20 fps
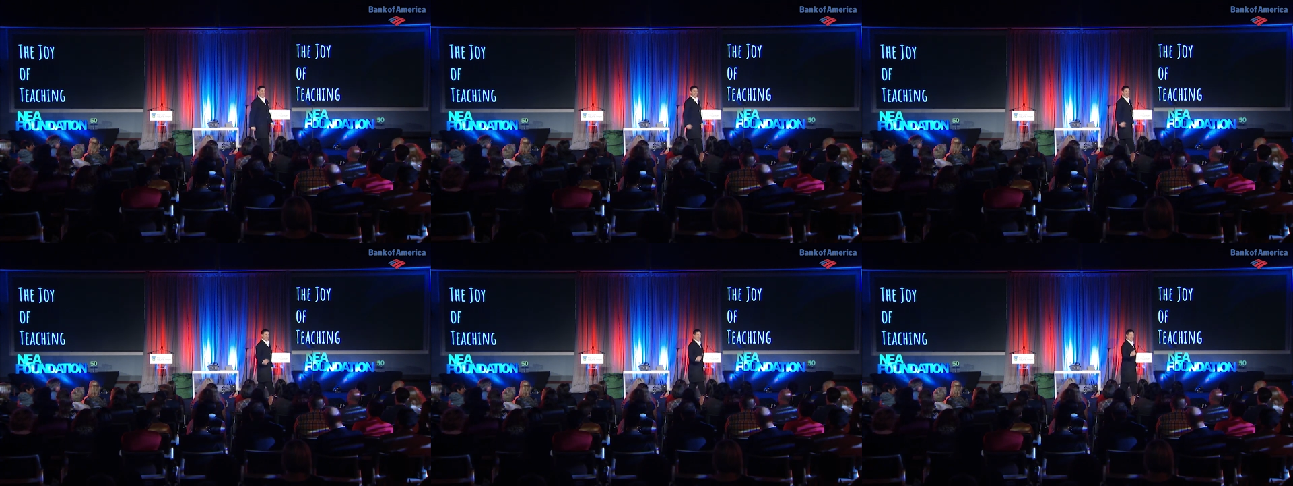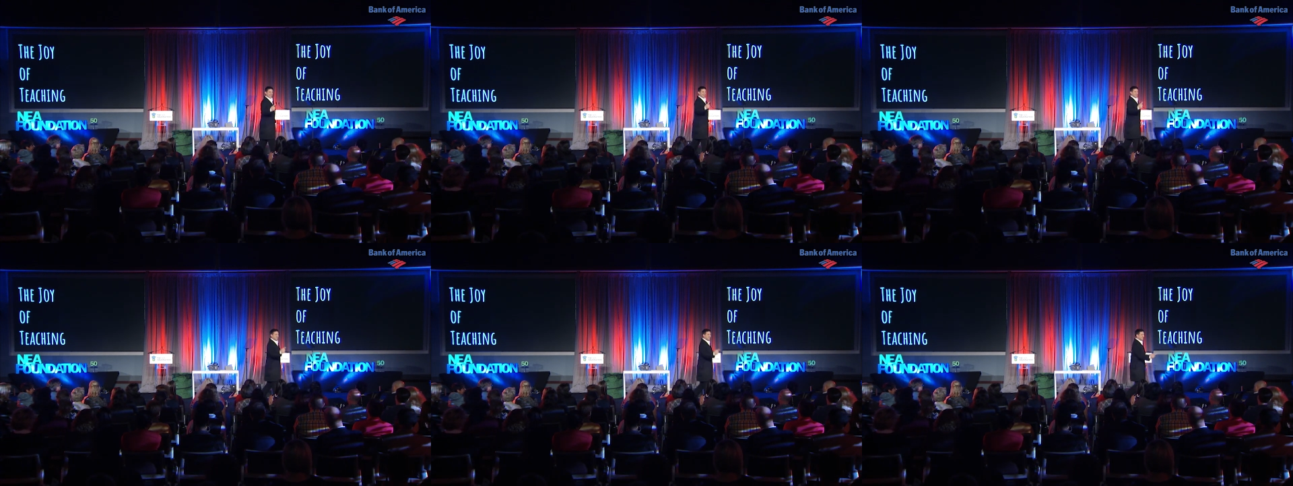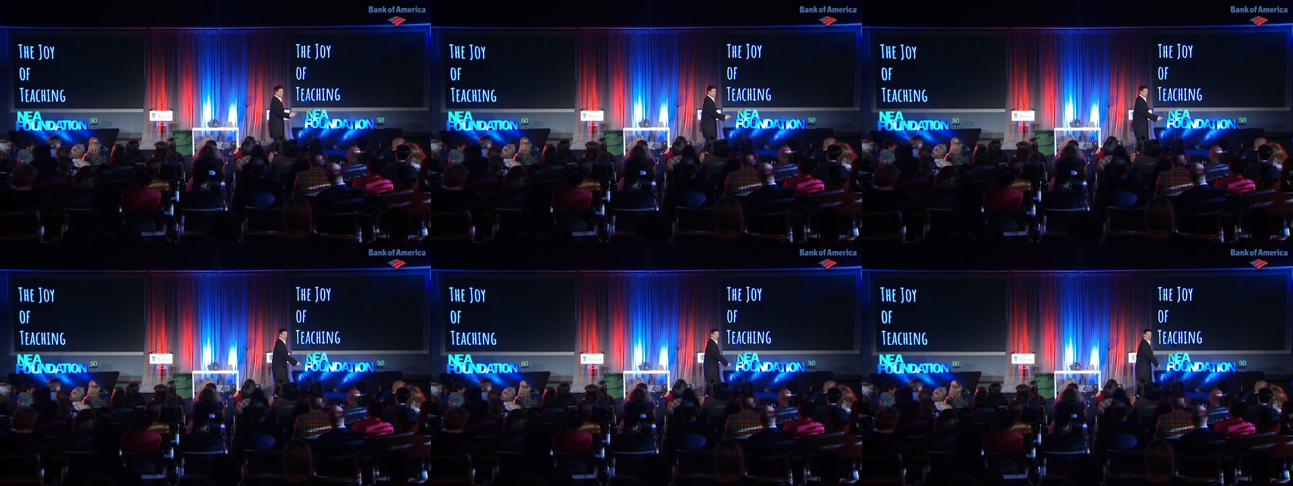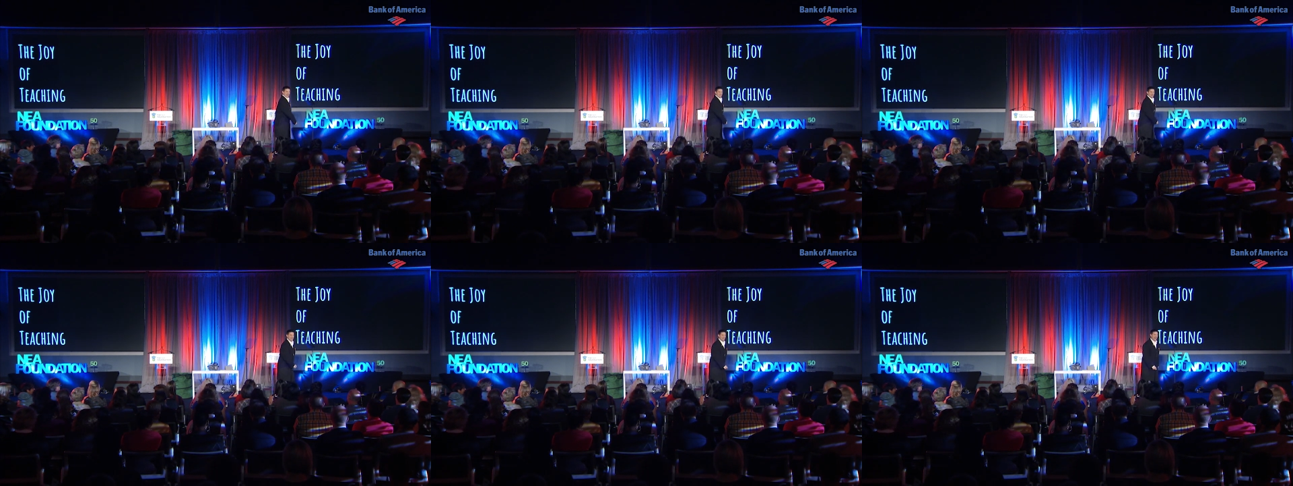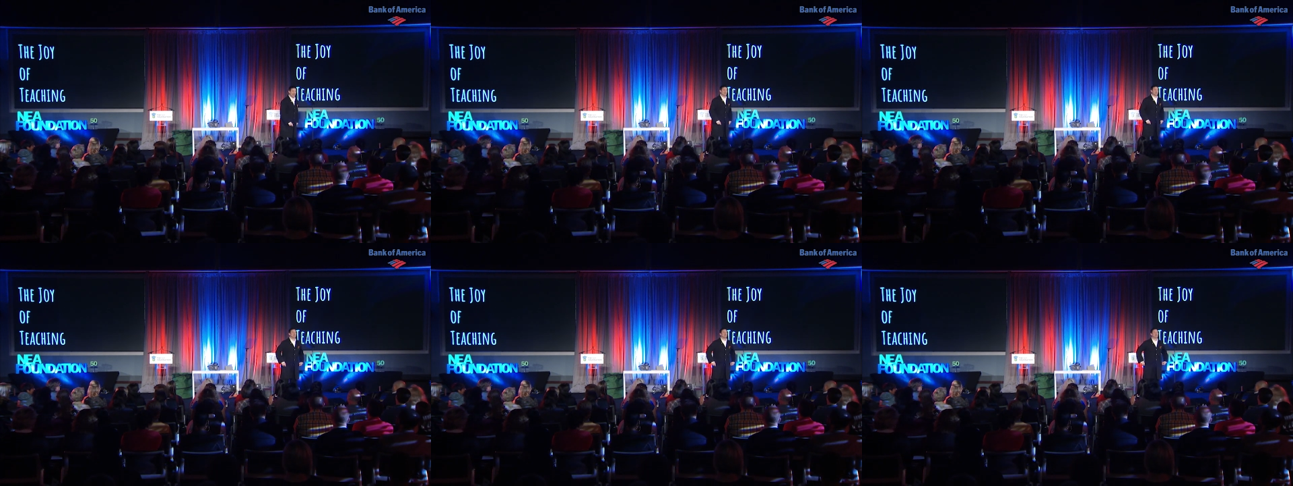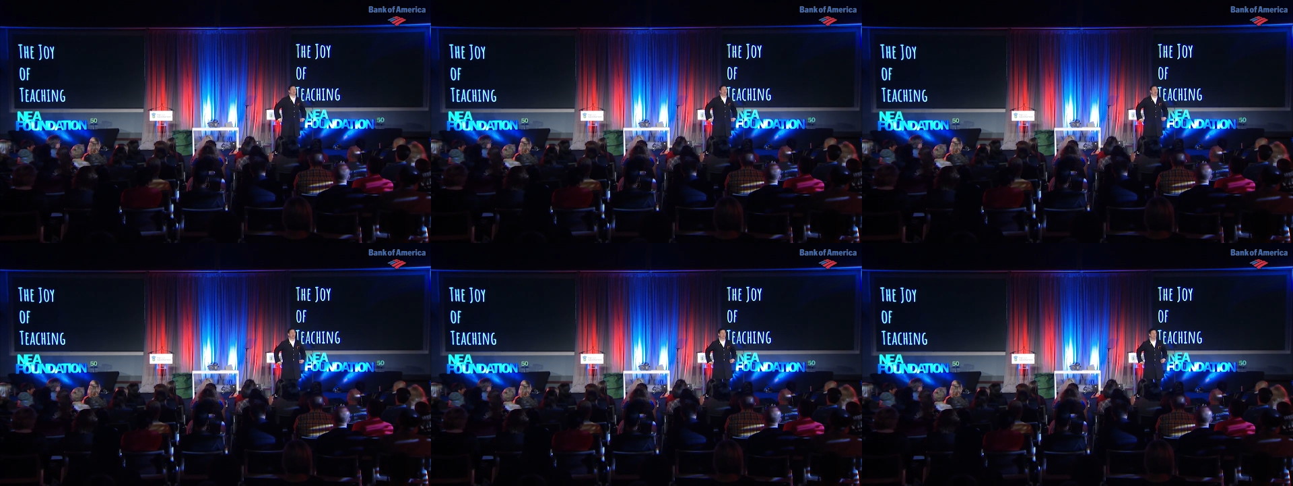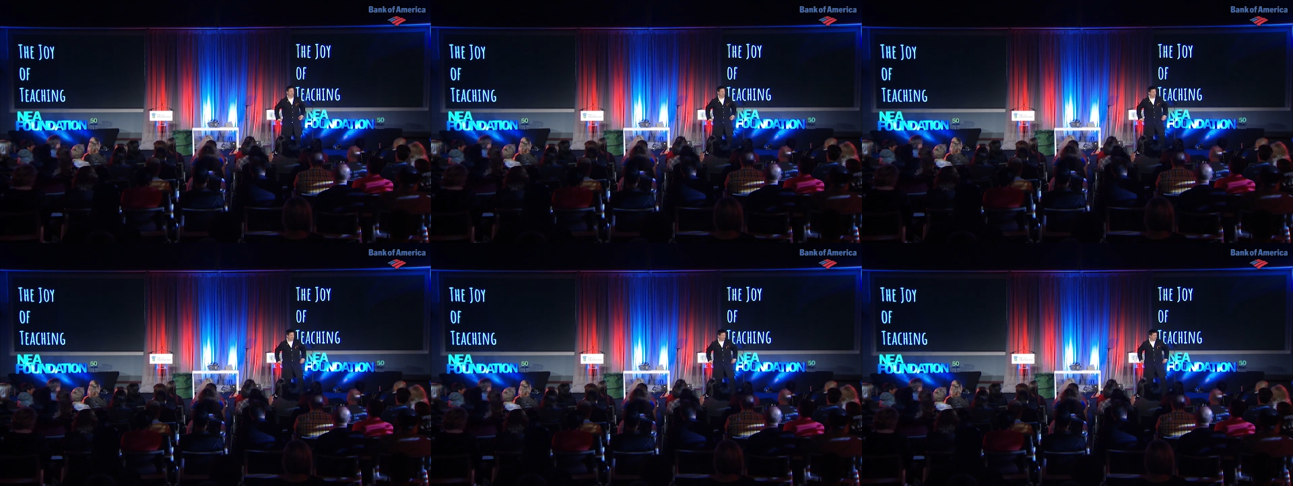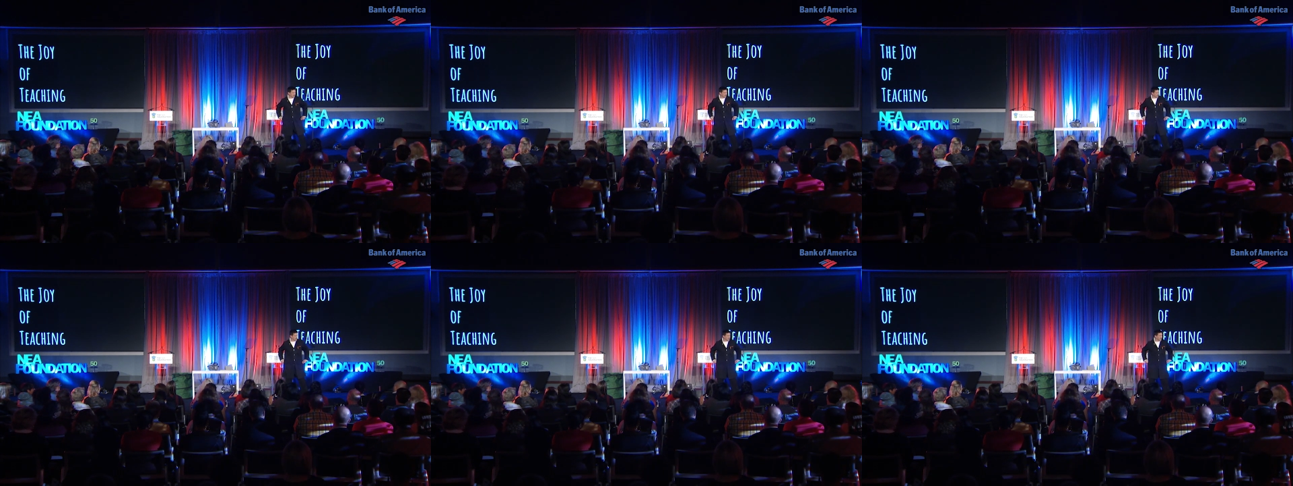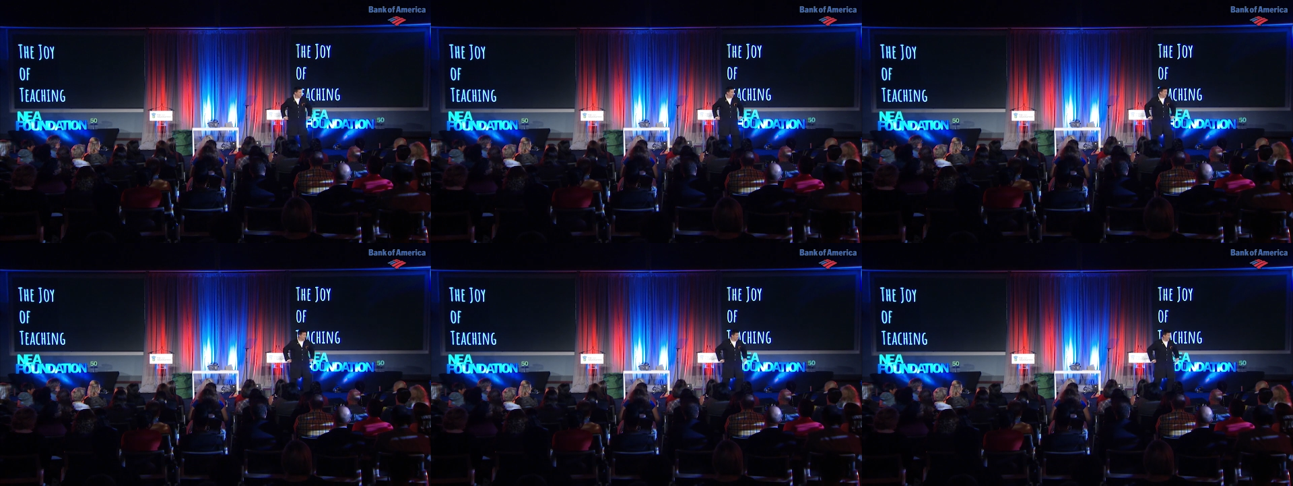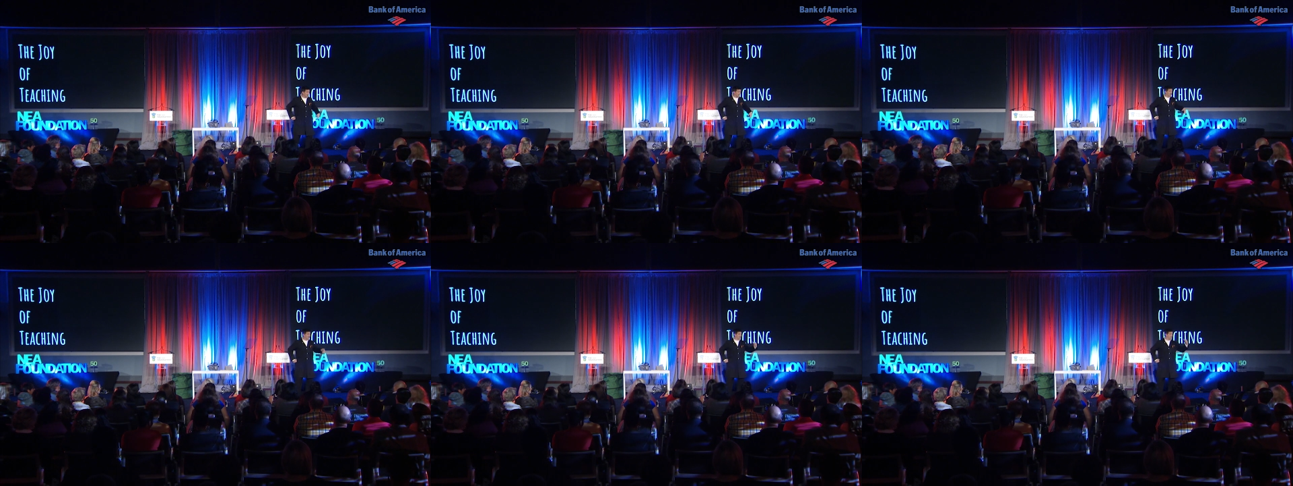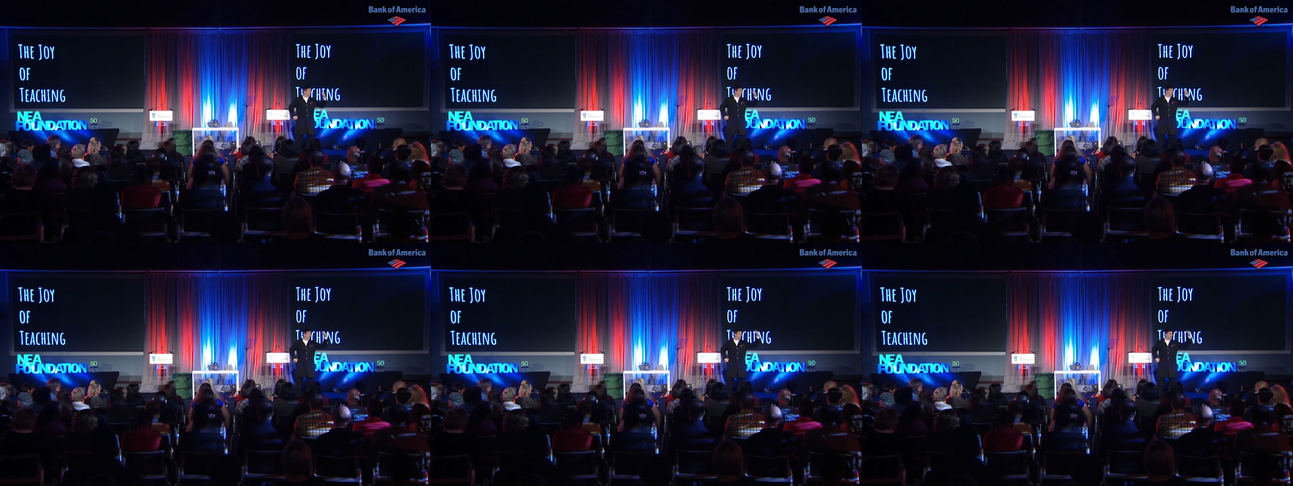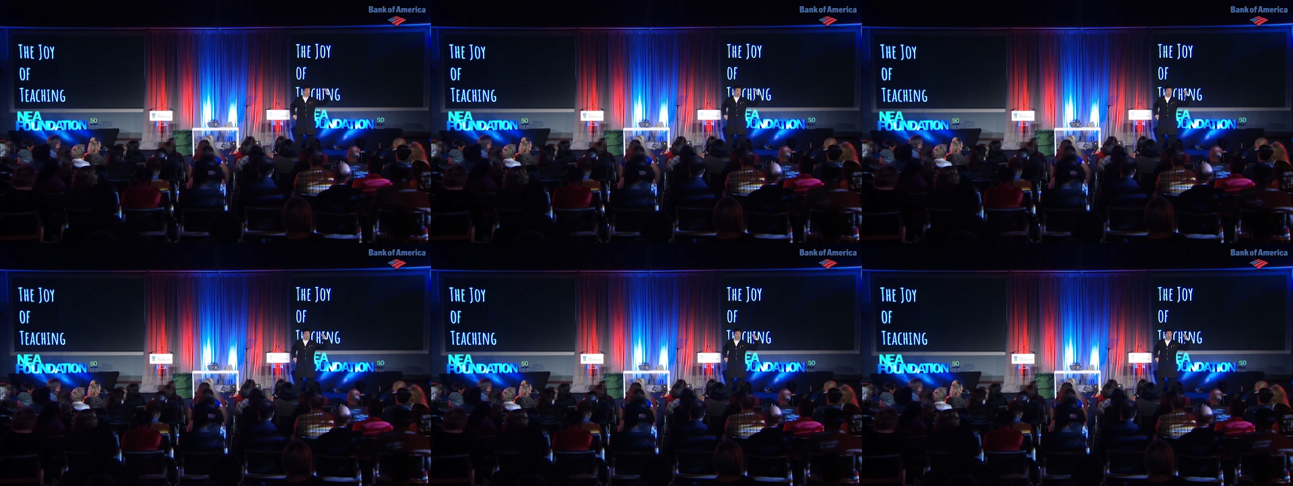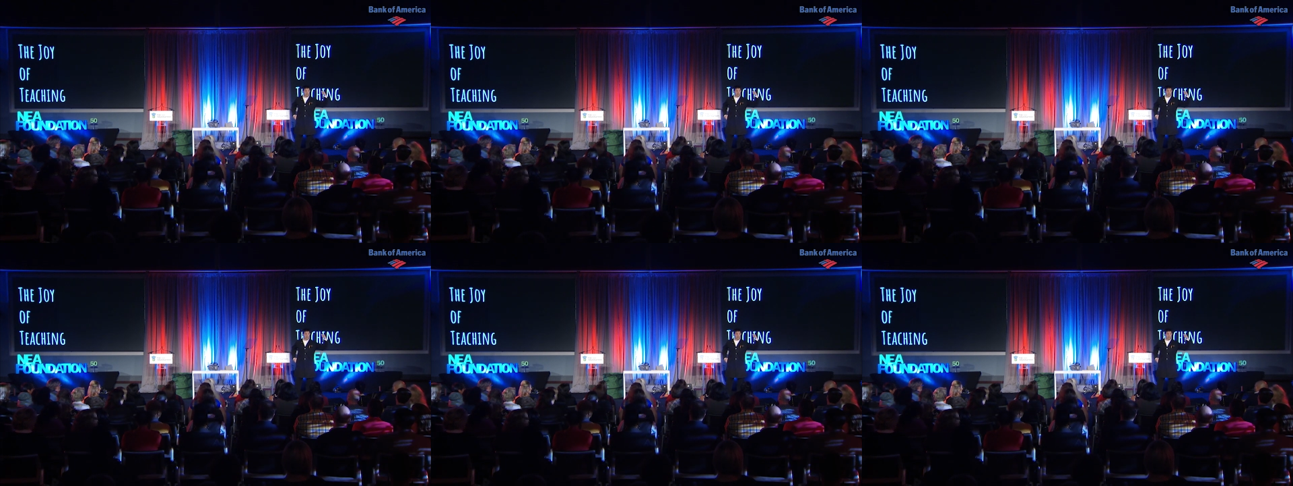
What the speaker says: No face is visible, so there are no lips to read.